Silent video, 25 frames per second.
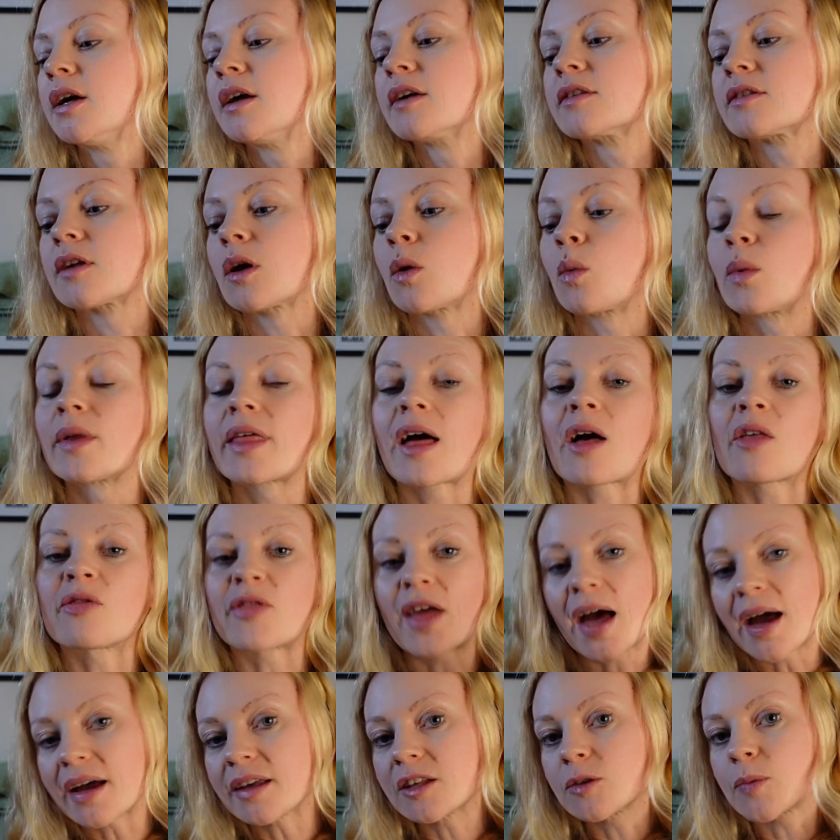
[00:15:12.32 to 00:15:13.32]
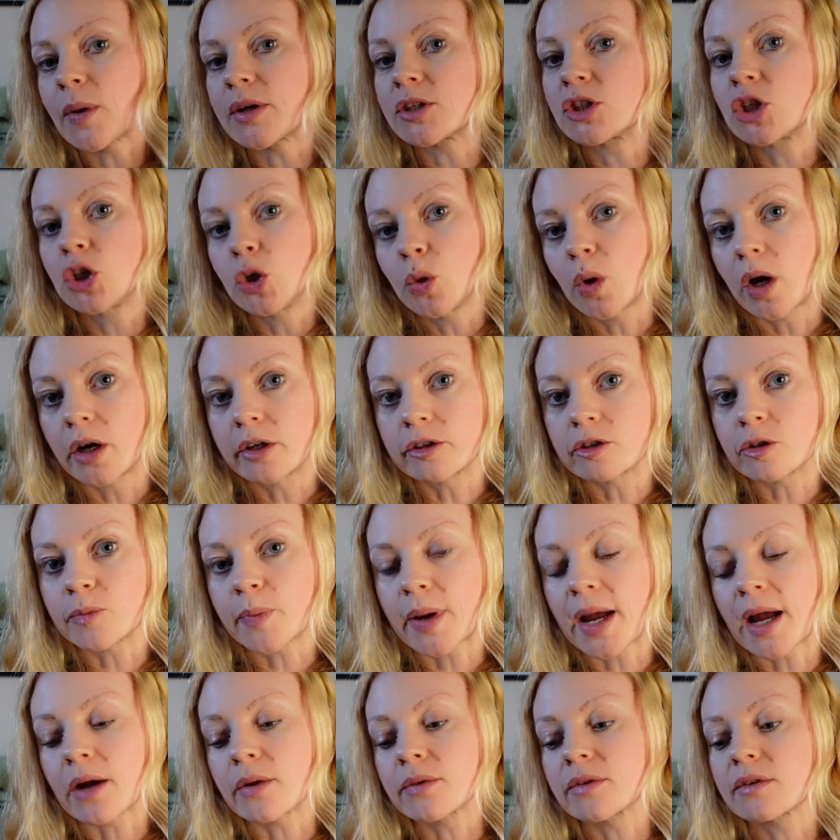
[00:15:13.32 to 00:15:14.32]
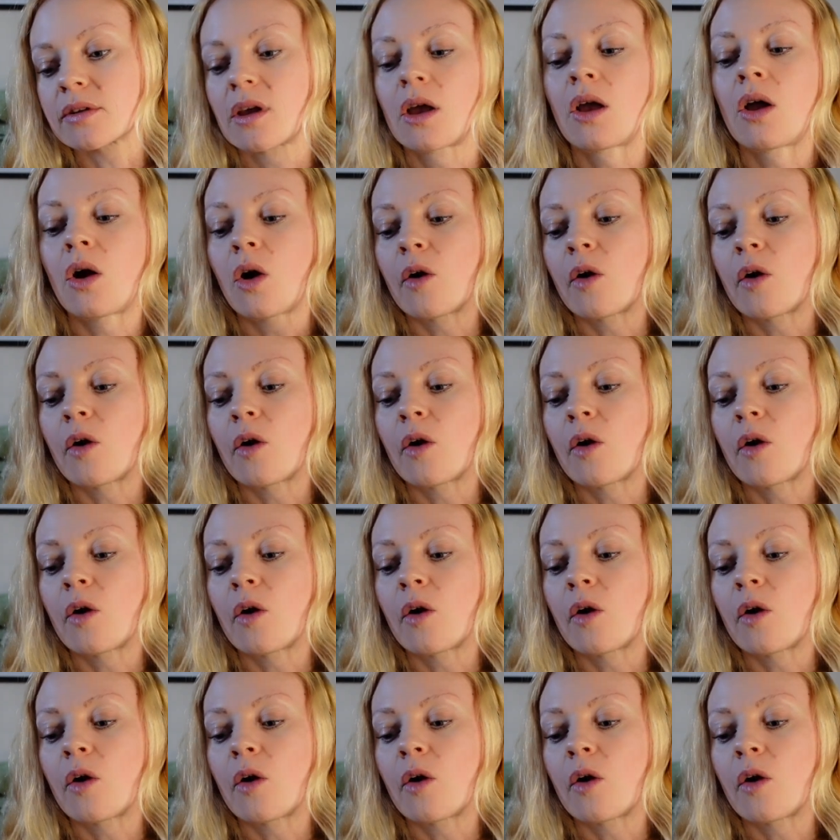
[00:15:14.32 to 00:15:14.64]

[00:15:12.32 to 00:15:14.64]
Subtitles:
So without that, it's about £200.